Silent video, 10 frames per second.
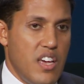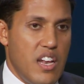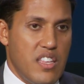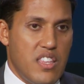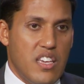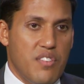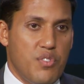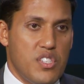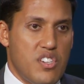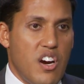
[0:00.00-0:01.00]
And I think if
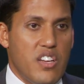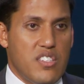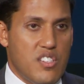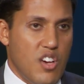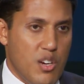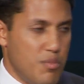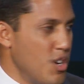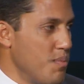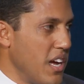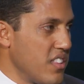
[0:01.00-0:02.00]
we started to talk
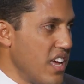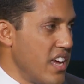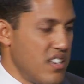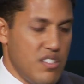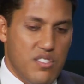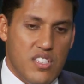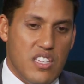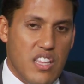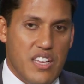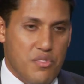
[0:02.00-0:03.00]
more about that, you'd see
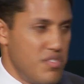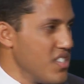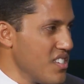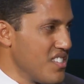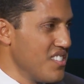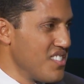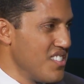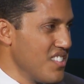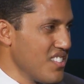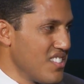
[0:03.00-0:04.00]
less resistance
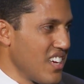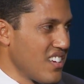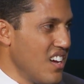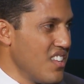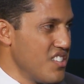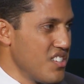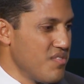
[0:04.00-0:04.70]
to the technology.